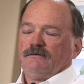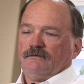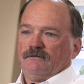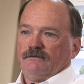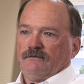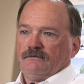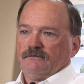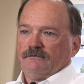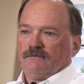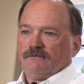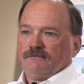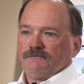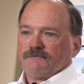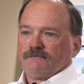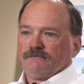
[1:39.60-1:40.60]

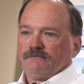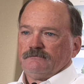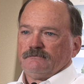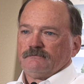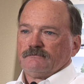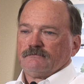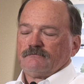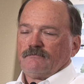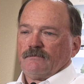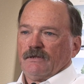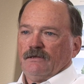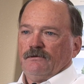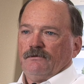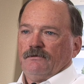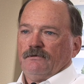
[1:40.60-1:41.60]
And so there wouldn't
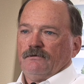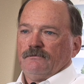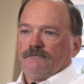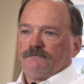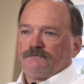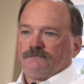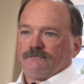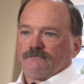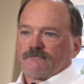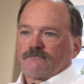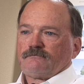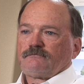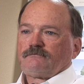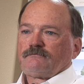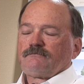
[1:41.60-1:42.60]
necessarily be, it would be
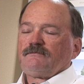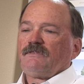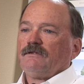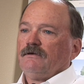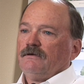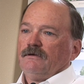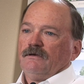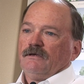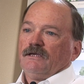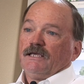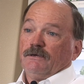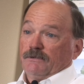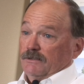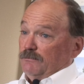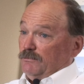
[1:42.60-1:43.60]
unsecured then?
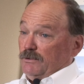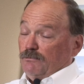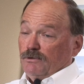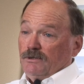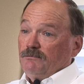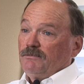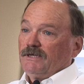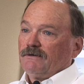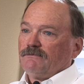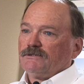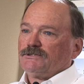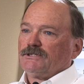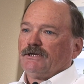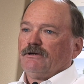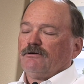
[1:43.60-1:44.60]
We wouldn't be able to
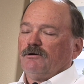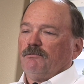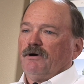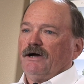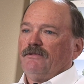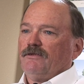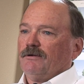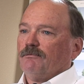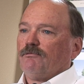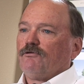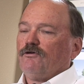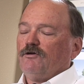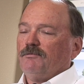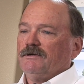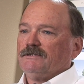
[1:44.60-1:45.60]
secure it by the
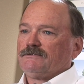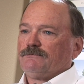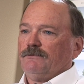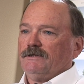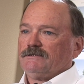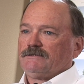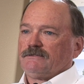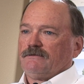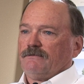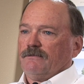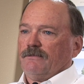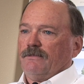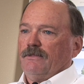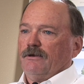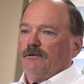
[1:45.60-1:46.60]
improvements. Once
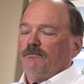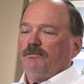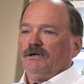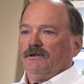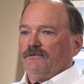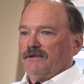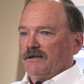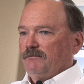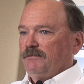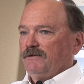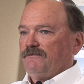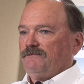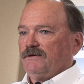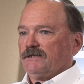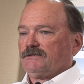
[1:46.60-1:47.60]
they're built, they'd be
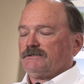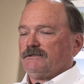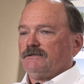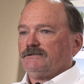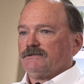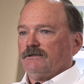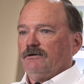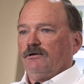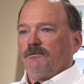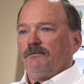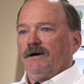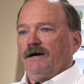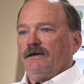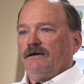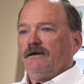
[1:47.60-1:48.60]
fixtures and owned
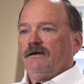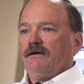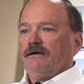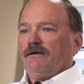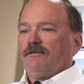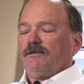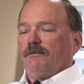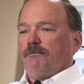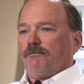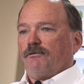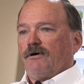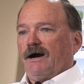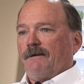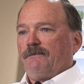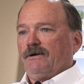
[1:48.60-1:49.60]
by the
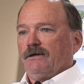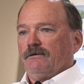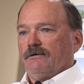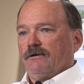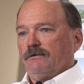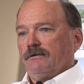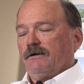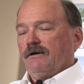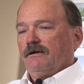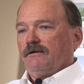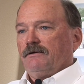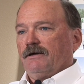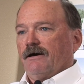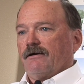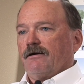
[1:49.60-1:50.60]
property owner,
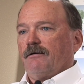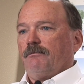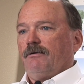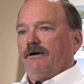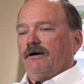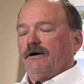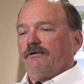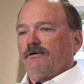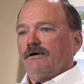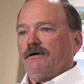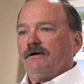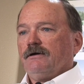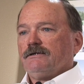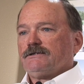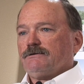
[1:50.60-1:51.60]
not our borrower.
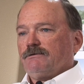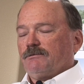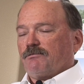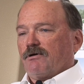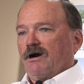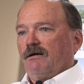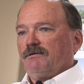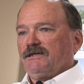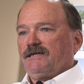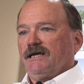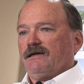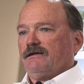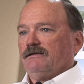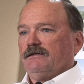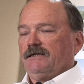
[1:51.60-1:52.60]
So we'd probably
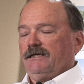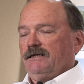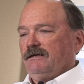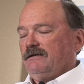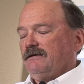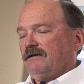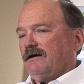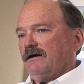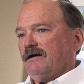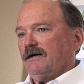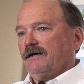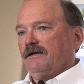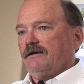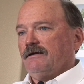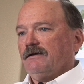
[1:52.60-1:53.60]
take a lien
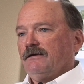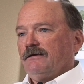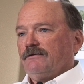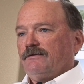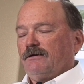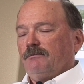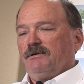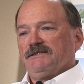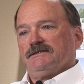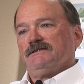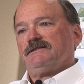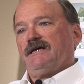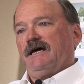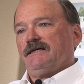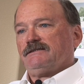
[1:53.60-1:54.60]
on their
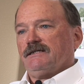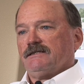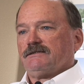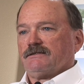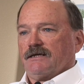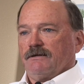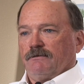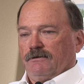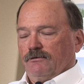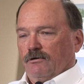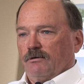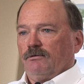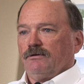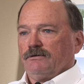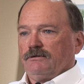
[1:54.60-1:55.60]
business assets, a
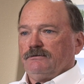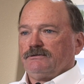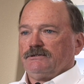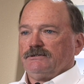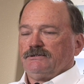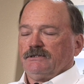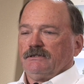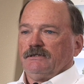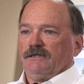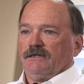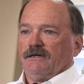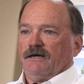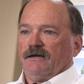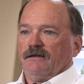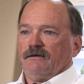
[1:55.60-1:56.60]
normal UCC lien
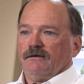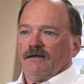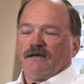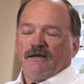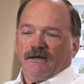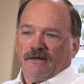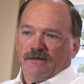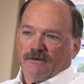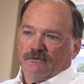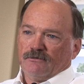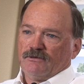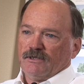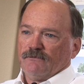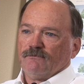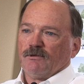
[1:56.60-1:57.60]
on it, and a
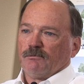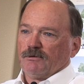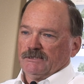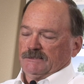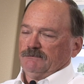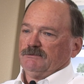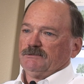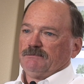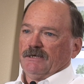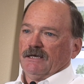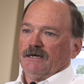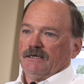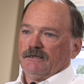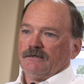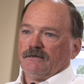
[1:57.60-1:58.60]
guarantee from the principals
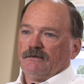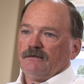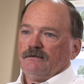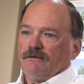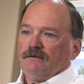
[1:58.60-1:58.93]
behind it.